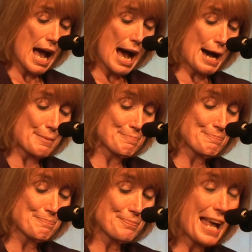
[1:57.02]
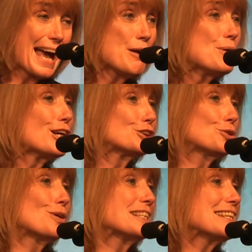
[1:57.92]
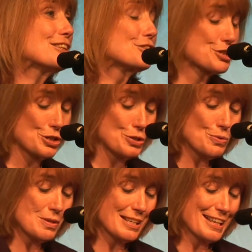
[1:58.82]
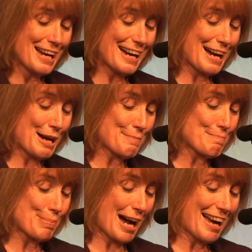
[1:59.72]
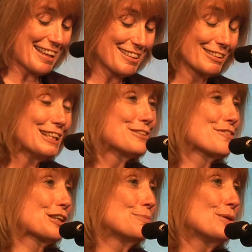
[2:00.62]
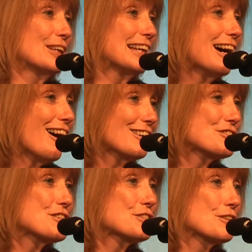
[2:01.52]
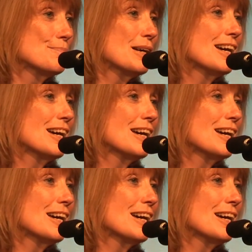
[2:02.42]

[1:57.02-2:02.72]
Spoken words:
And we are joined here too by the leader of the community college system,